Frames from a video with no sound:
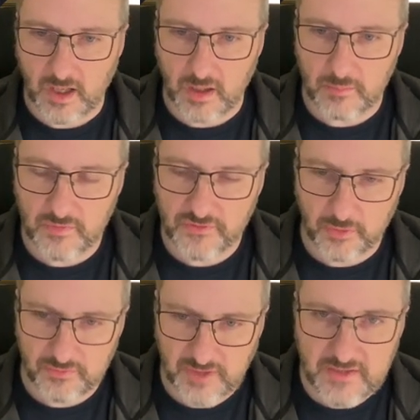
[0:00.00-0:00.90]
So
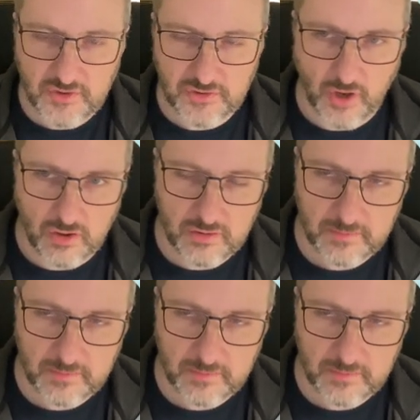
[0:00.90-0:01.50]
Datadog